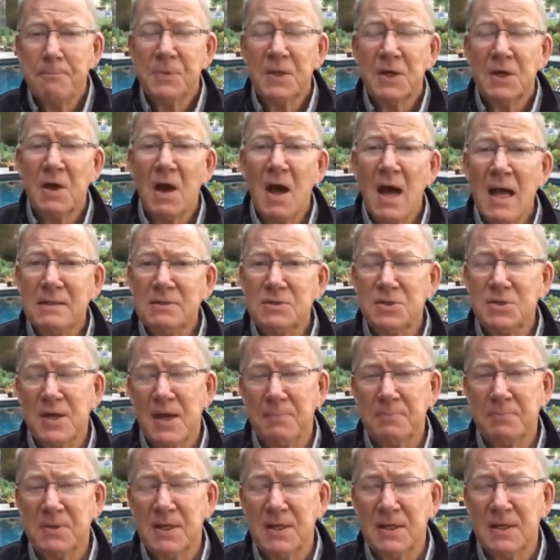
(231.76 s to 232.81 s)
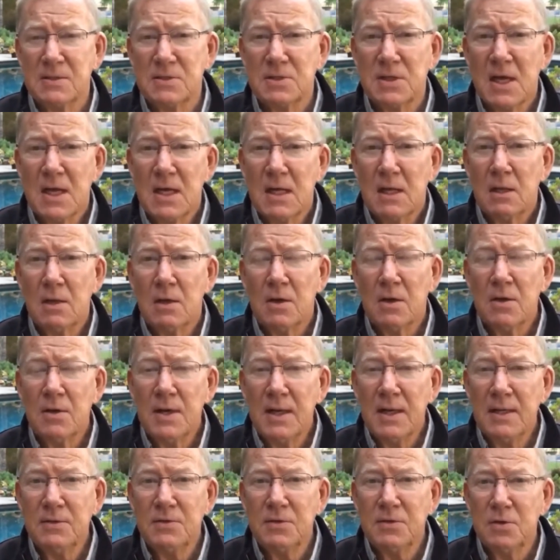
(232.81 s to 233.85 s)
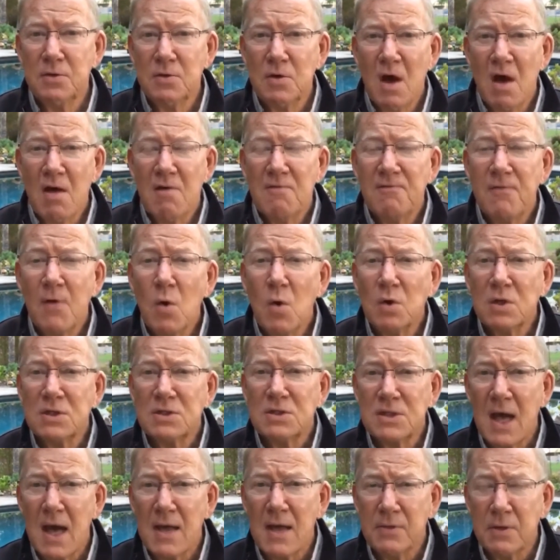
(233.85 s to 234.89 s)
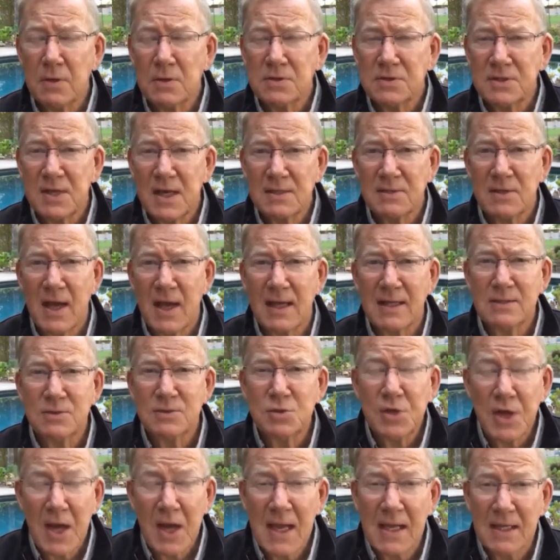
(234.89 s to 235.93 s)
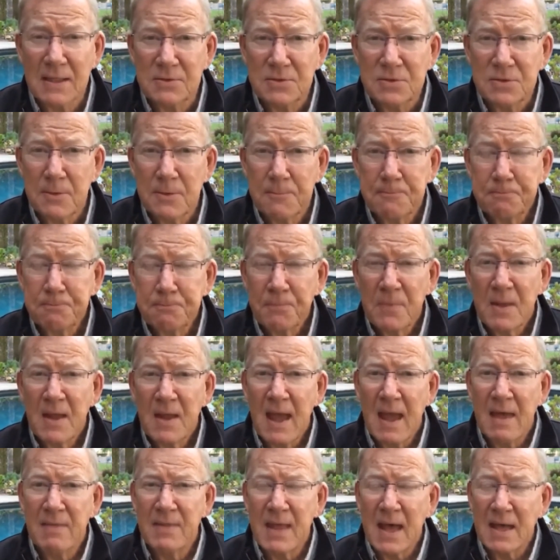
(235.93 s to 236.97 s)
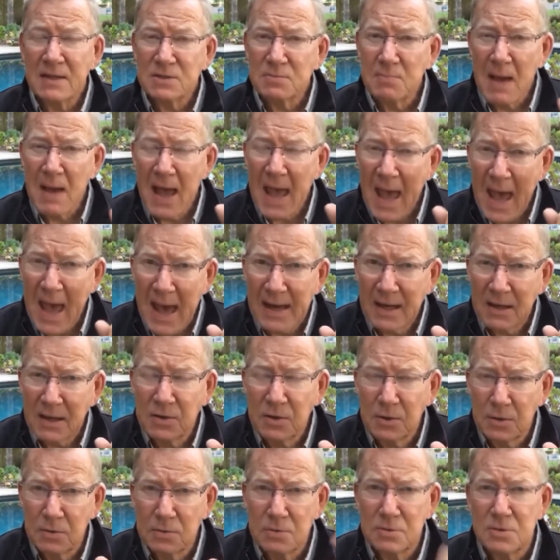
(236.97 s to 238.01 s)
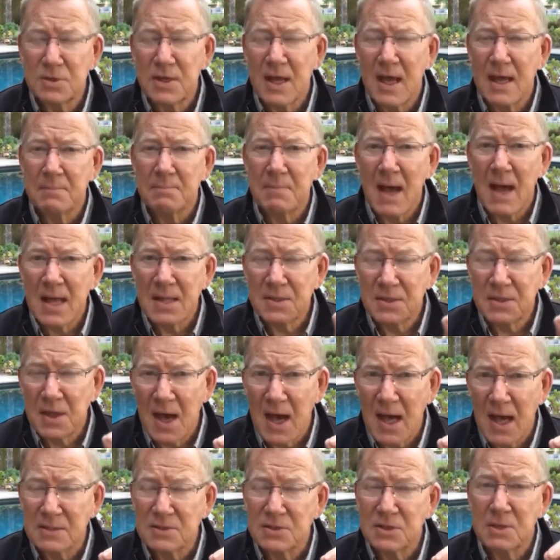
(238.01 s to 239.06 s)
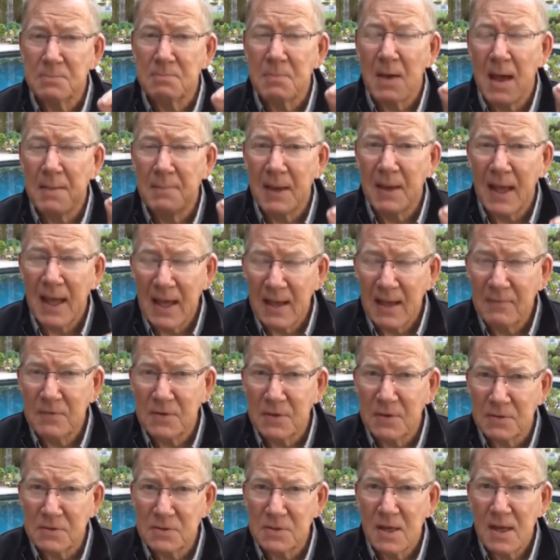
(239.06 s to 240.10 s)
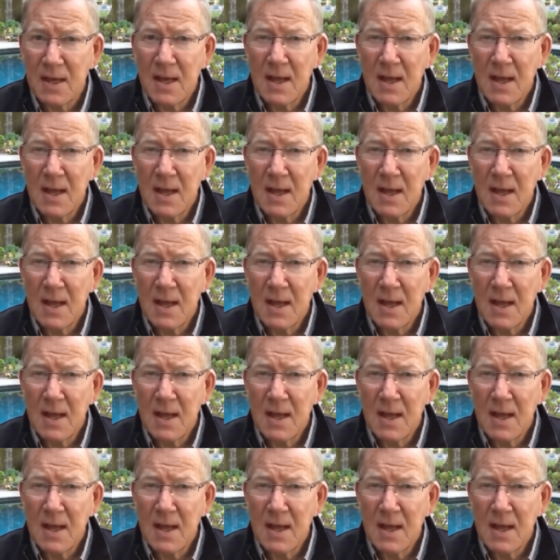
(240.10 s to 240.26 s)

The concept is learning to focus on those things I can change. And that's my attitudes and my thoughts and my behaviors.